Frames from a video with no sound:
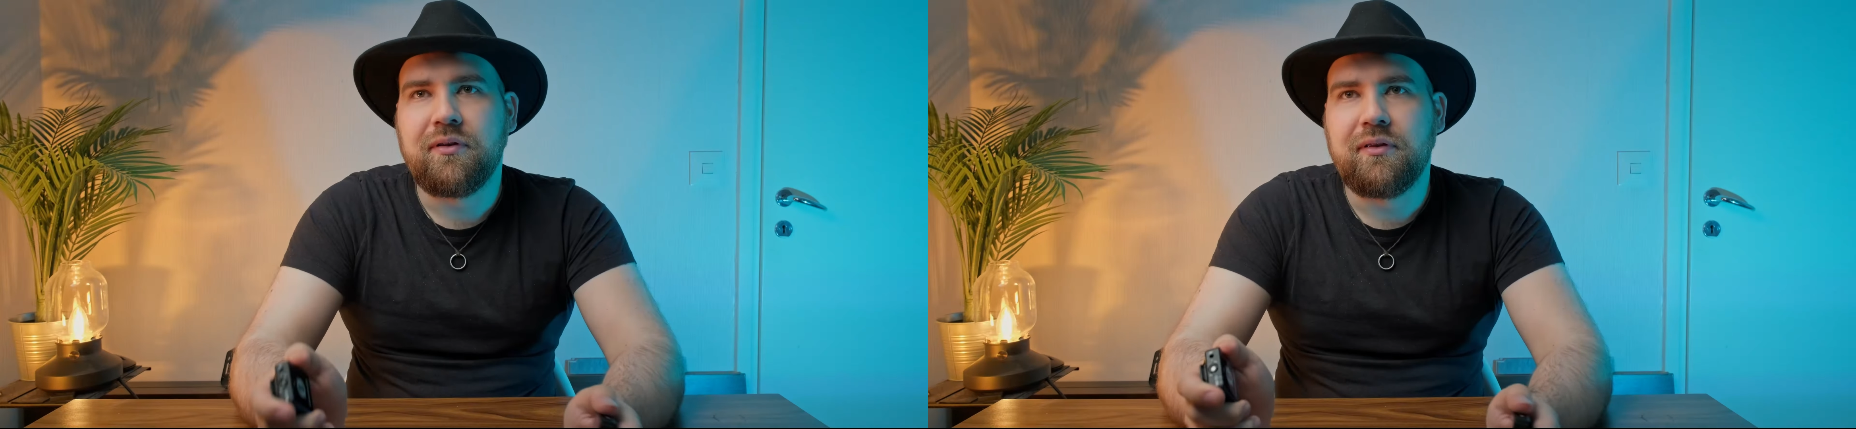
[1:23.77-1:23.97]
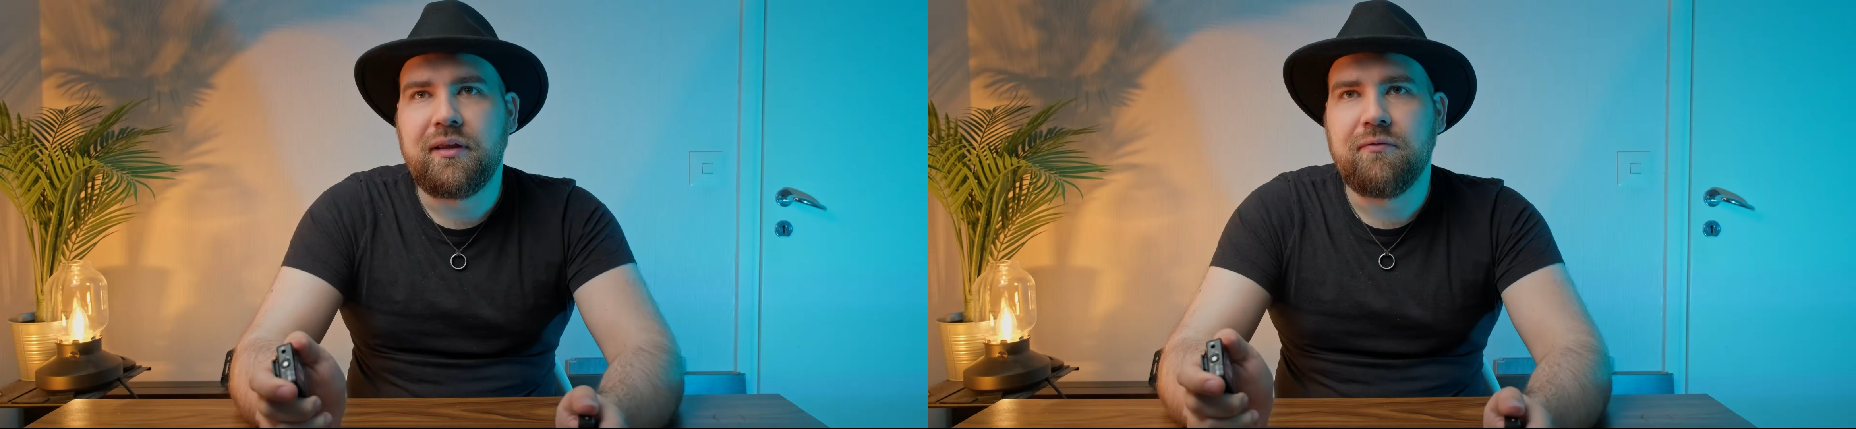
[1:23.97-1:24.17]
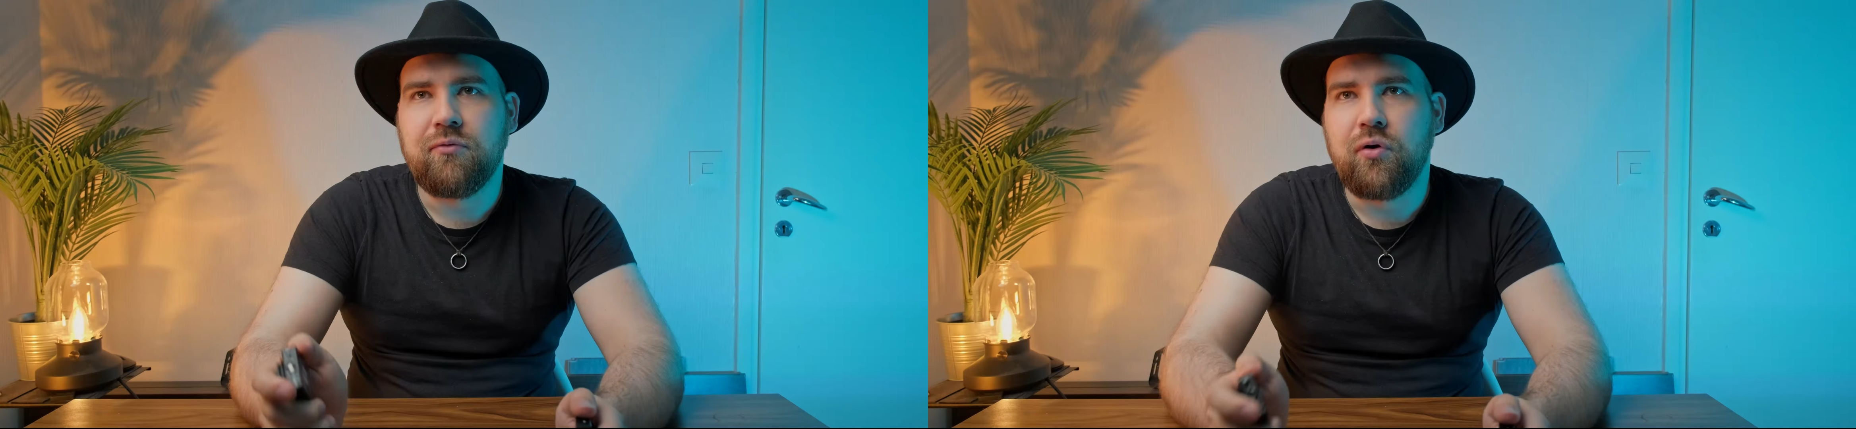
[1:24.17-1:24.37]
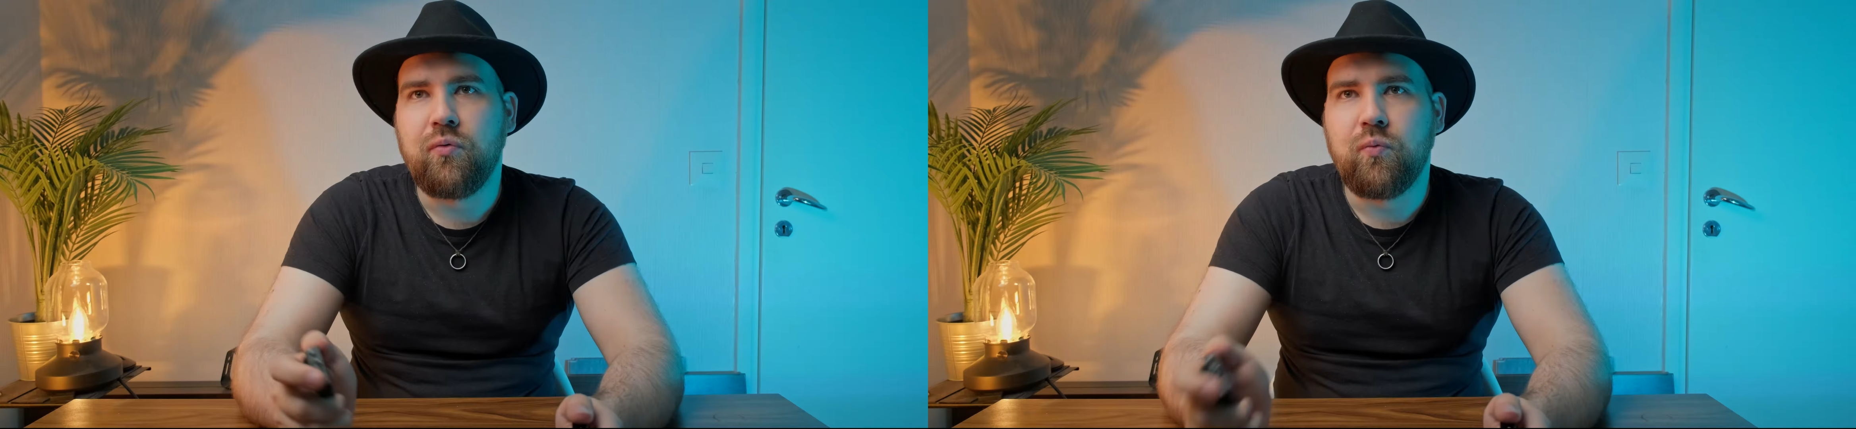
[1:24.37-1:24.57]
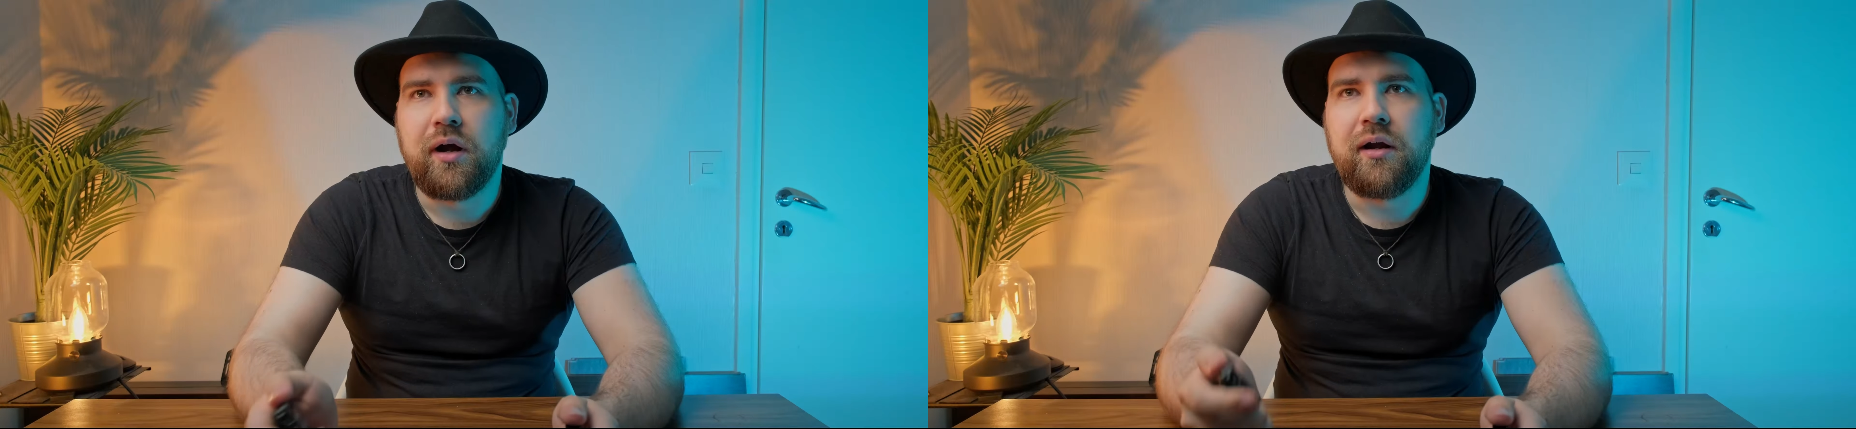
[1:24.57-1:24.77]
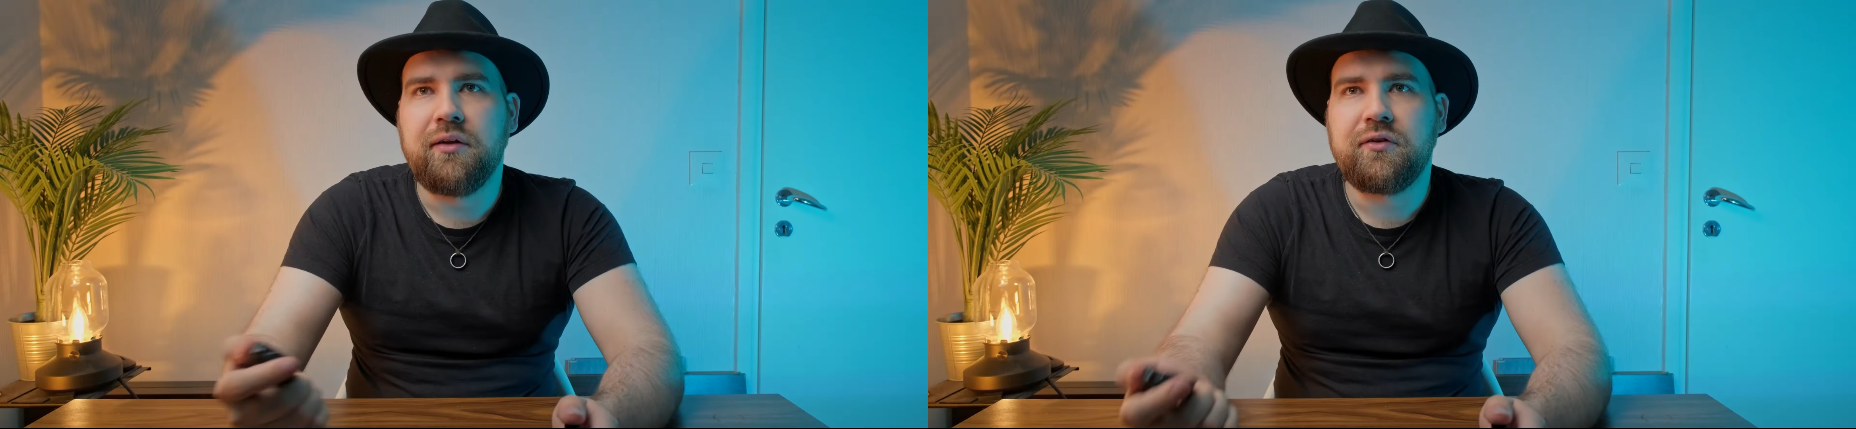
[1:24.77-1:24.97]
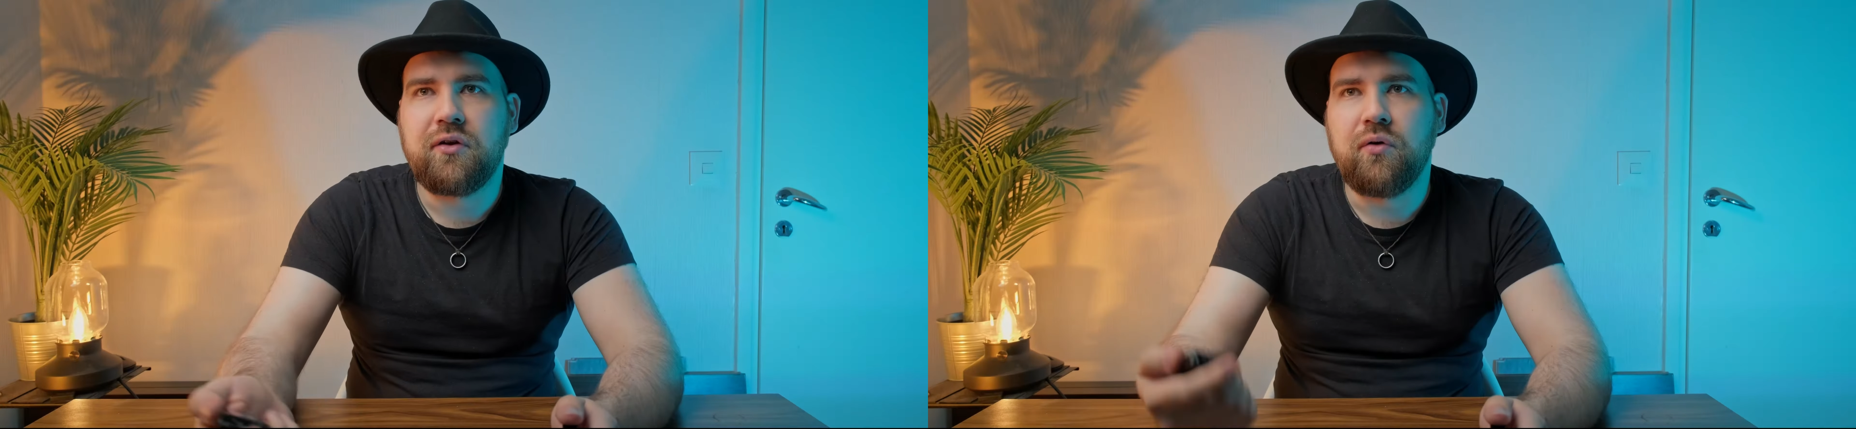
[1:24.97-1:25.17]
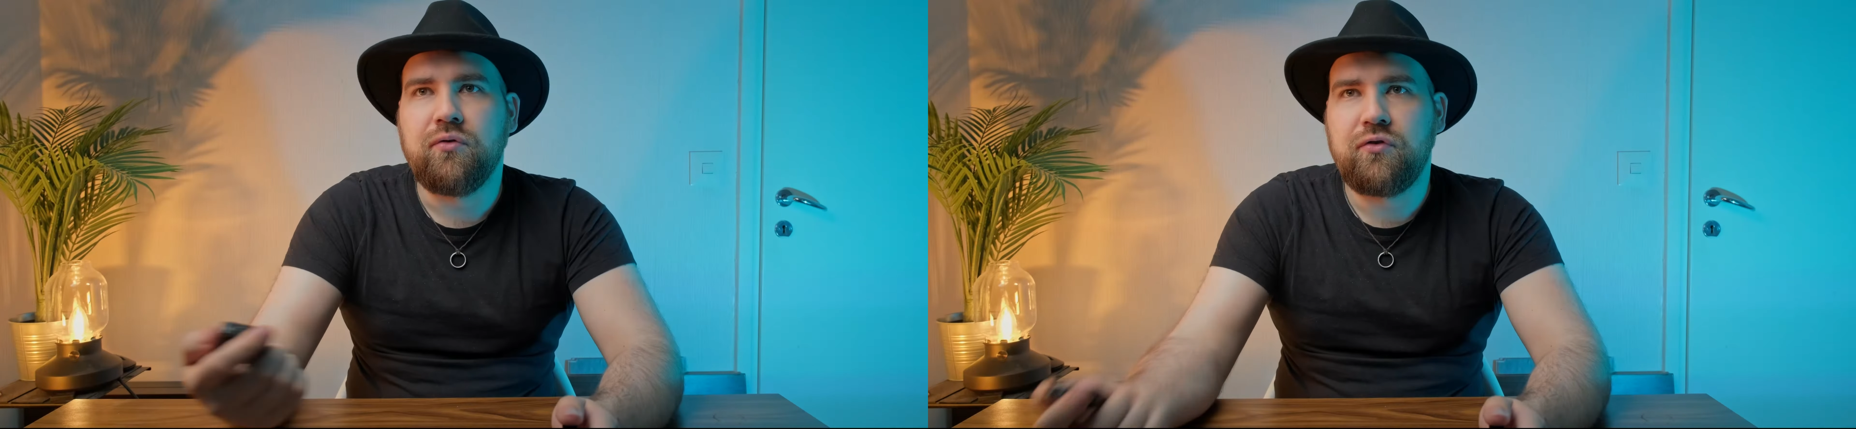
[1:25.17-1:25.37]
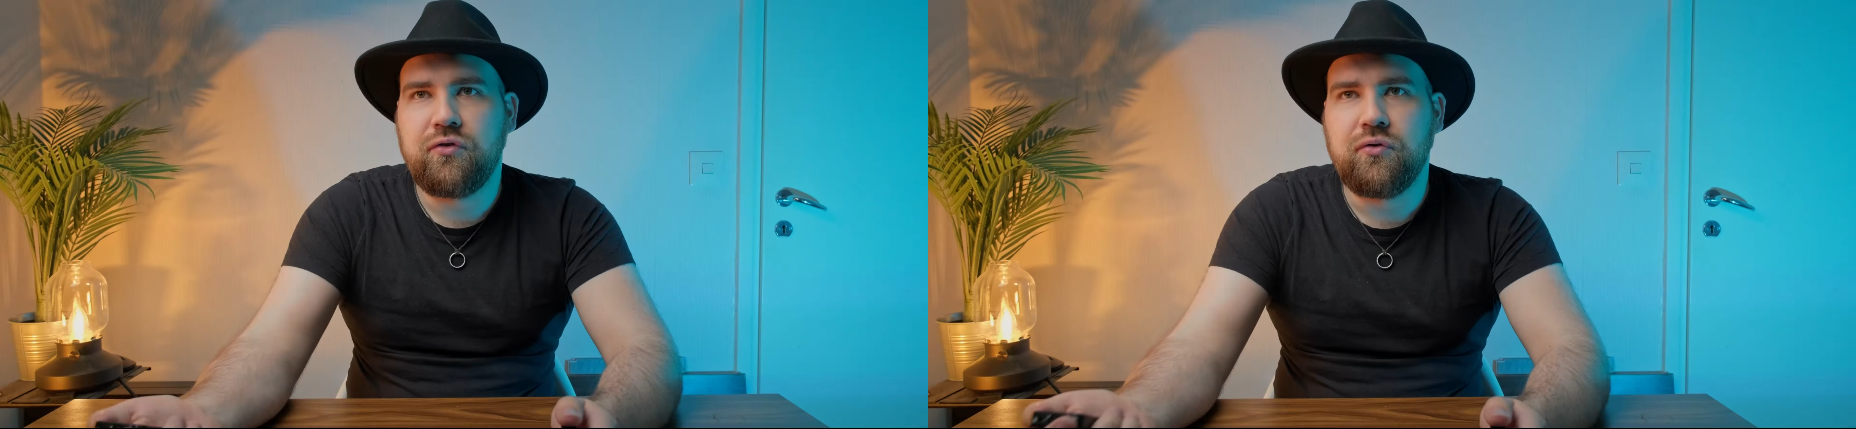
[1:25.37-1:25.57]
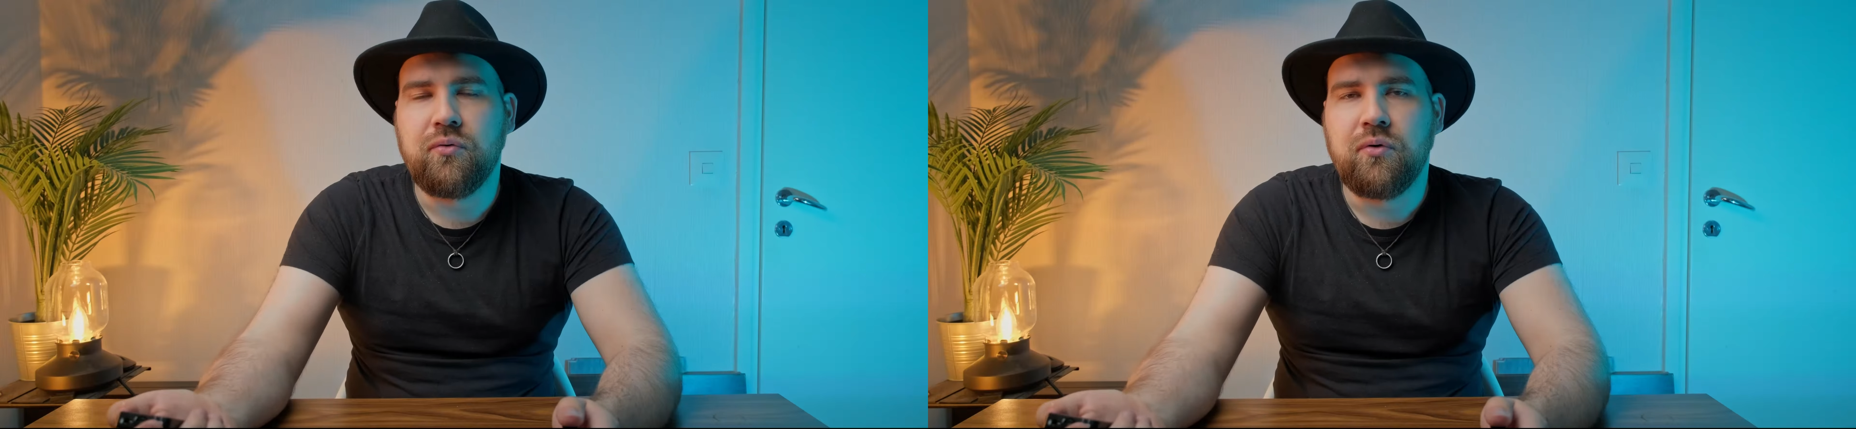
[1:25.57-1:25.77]
the Rode Wireless Go
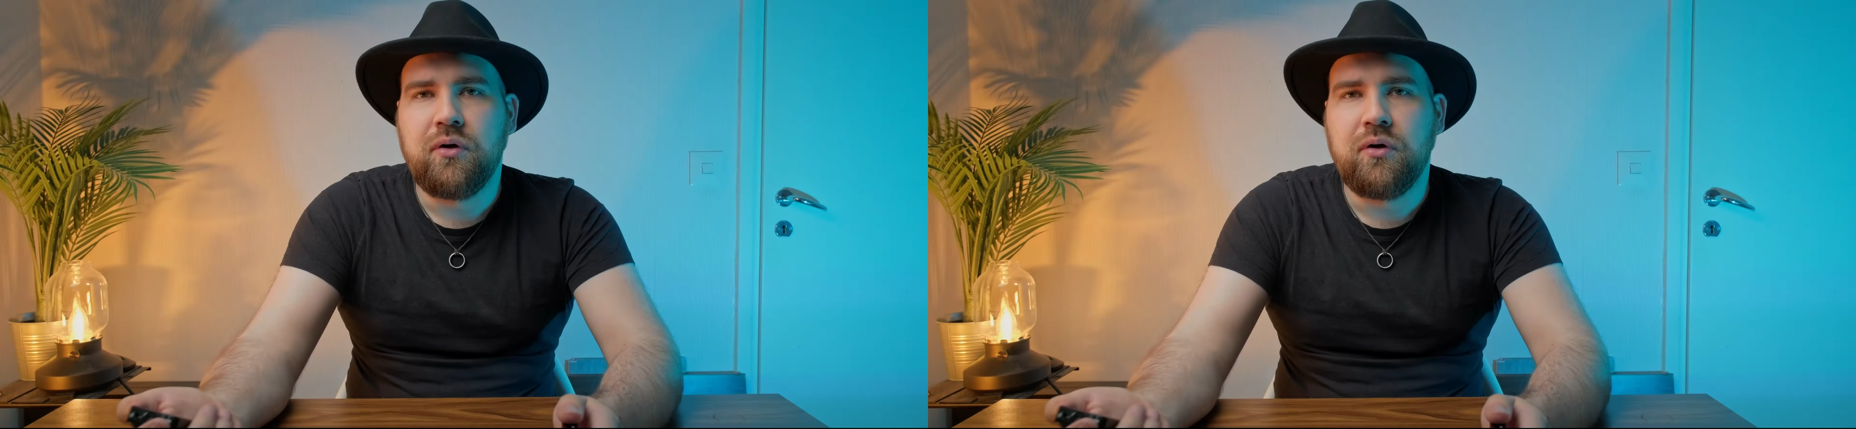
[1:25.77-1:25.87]
2